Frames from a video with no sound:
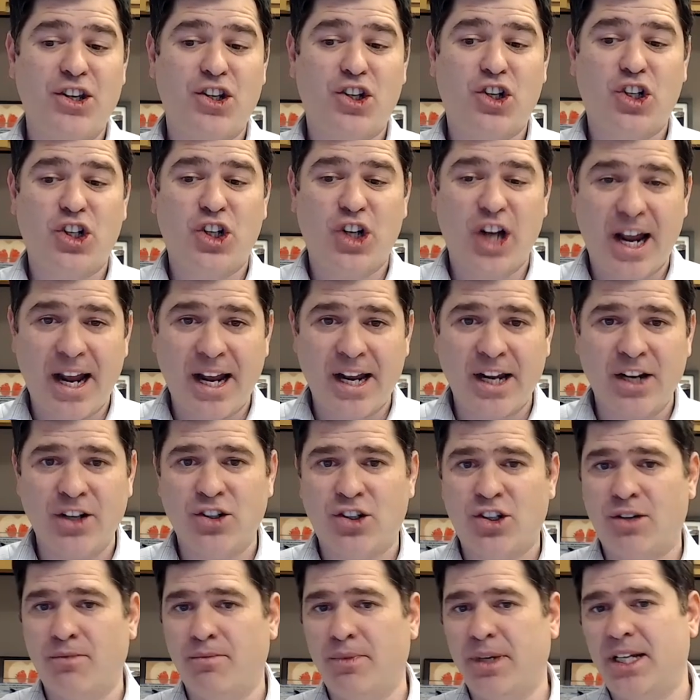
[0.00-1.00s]

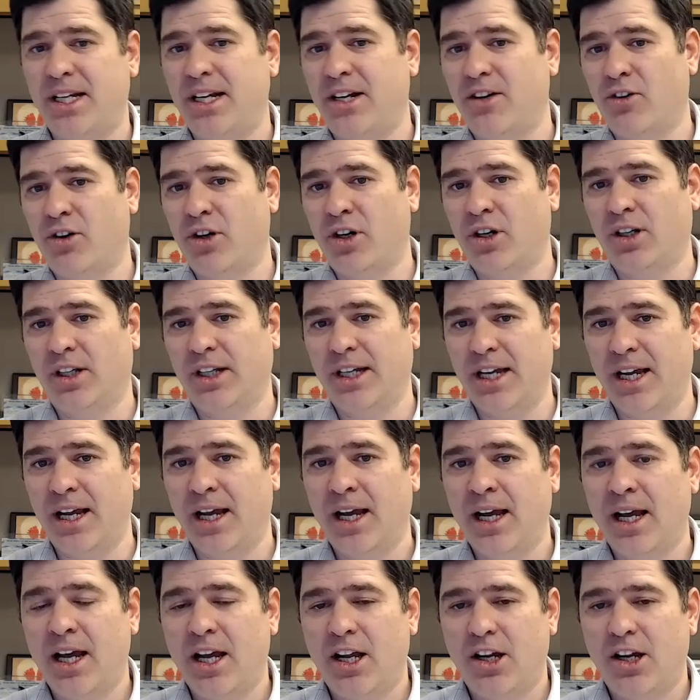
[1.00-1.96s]
change to materially